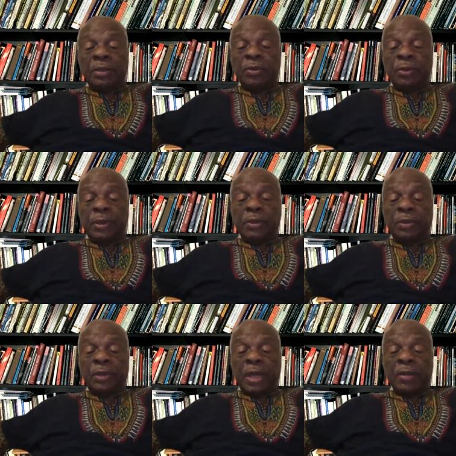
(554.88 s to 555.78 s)

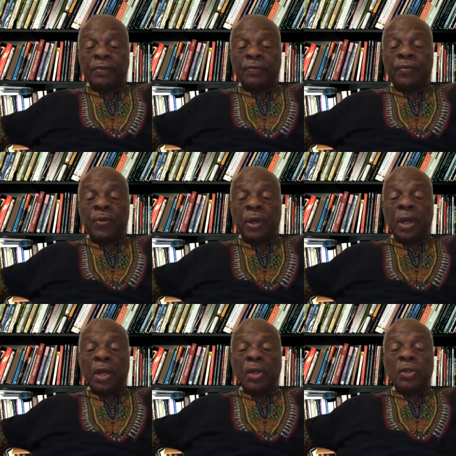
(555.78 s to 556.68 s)
2004.
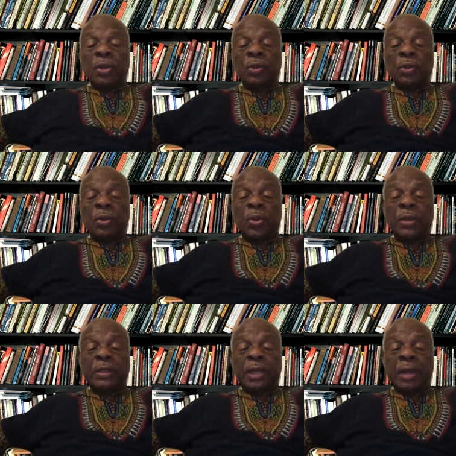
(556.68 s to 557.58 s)
So what's the
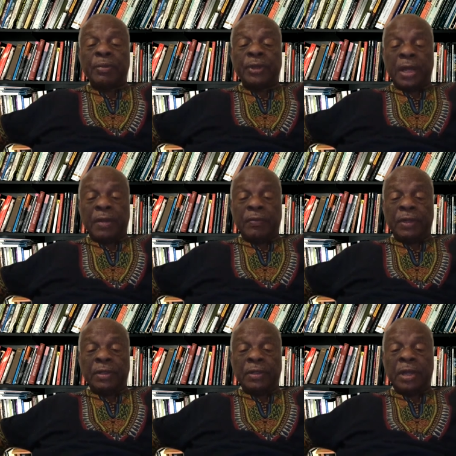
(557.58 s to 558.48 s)
upshot of this? The
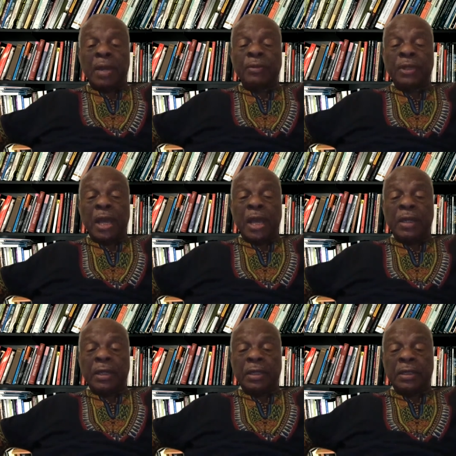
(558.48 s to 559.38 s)
upshot is
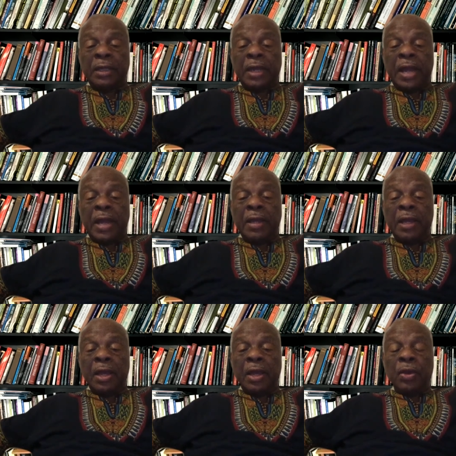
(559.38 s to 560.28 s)
that I
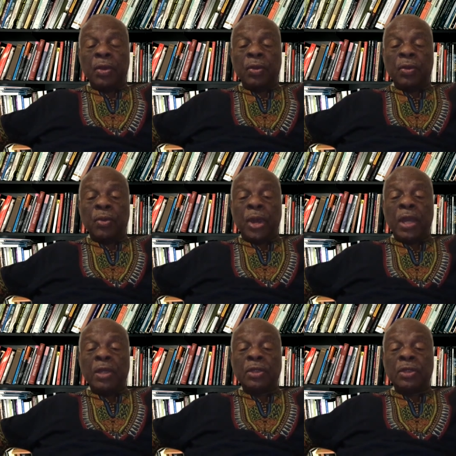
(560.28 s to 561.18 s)

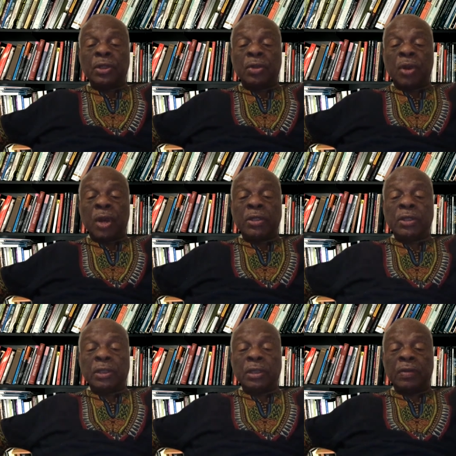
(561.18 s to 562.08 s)
raised the question
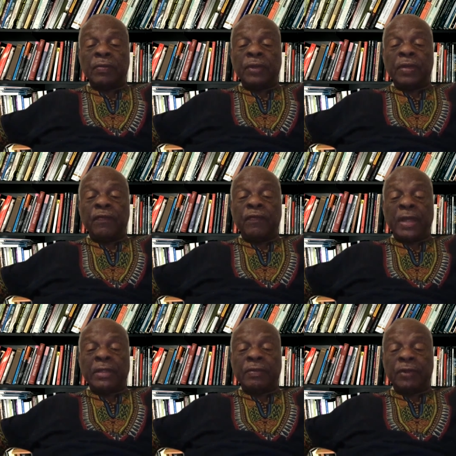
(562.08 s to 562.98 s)
of the
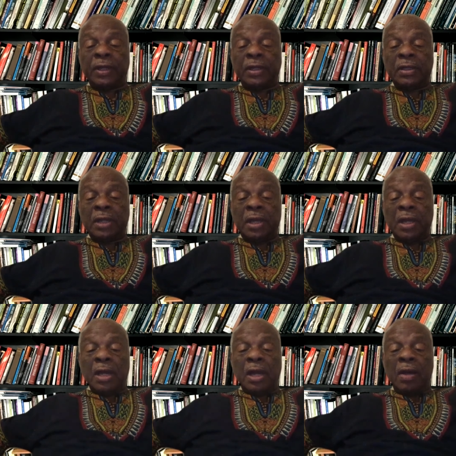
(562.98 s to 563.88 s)
effectiveness
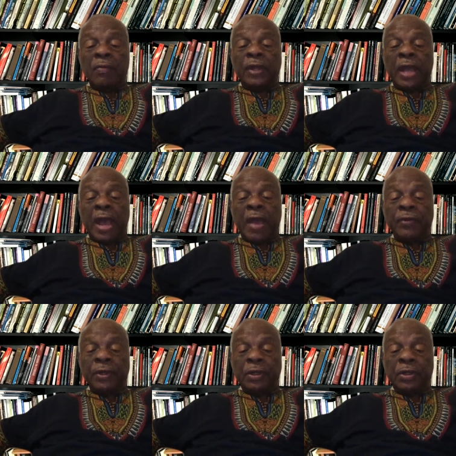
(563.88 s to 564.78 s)
of the African
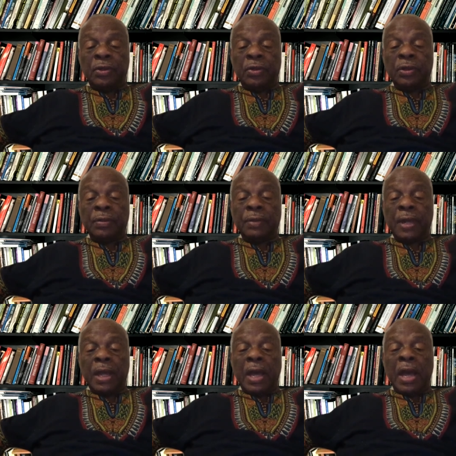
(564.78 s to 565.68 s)
Union.
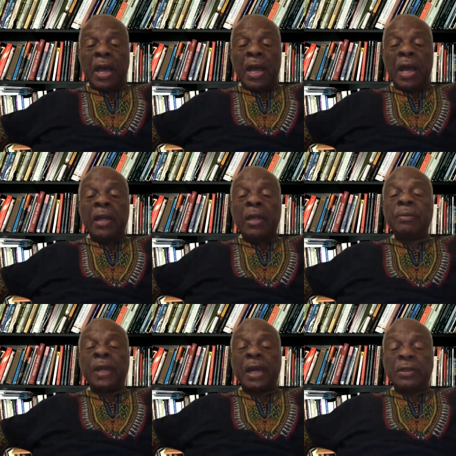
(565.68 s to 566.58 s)
I am not
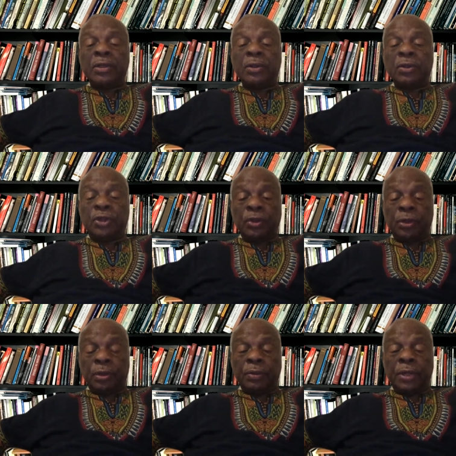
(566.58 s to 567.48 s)
so sure
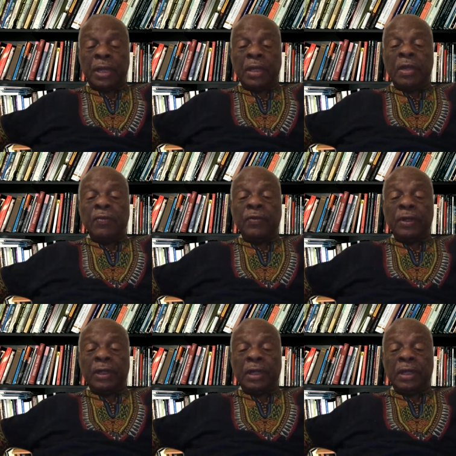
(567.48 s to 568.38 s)
that even in
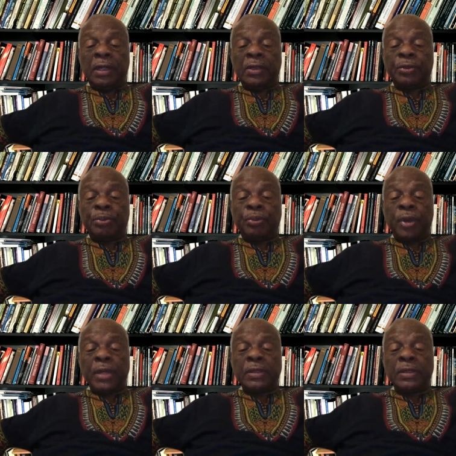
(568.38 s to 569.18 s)
its present